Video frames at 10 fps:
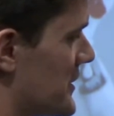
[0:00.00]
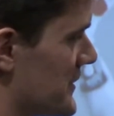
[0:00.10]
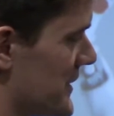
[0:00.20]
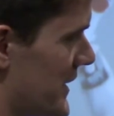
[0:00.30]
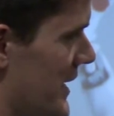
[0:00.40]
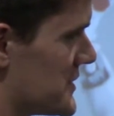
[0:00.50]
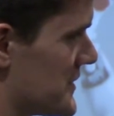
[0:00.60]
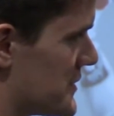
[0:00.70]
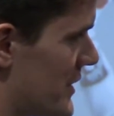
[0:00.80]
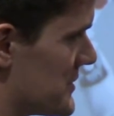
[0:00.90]
is currently engaged
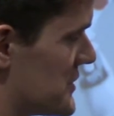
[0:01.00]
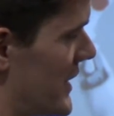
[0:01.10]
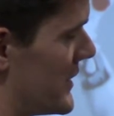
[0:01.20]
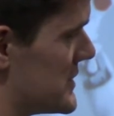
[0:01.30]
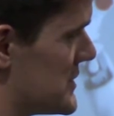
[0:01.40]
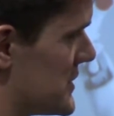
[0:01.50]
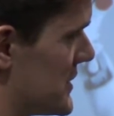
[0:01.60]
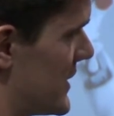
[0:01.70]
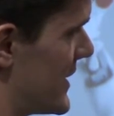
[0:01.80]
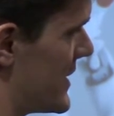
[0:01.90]
in the DARPA
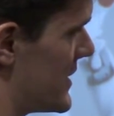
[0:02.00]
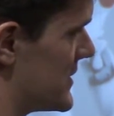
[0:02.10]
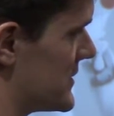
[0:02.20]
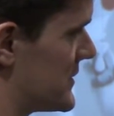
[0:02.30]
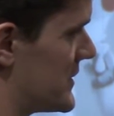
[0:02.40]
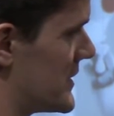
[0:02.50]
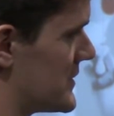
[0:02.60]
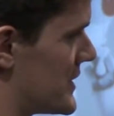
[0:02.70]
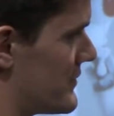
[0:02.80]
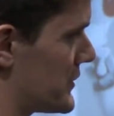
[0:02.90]
challenge, and there
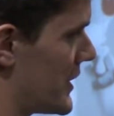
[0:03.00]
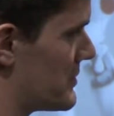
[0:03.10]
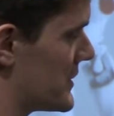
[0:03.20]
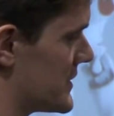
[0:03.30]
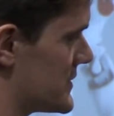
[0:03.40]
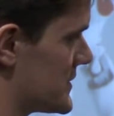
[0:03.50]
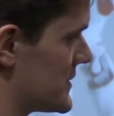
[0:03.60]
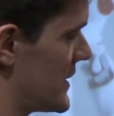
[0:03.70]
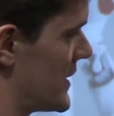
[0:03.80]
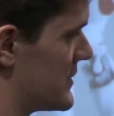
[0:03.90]
are several
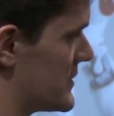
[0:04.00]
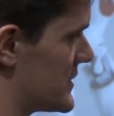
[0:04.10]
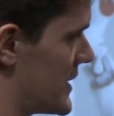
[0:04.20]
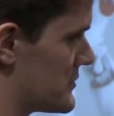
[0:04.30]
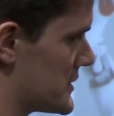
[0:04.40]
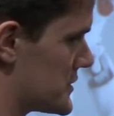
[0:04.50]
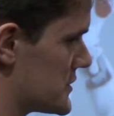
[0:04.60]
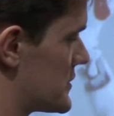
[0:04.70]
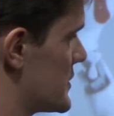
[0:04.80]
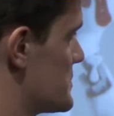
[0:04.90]
companies and
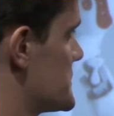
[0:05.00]
research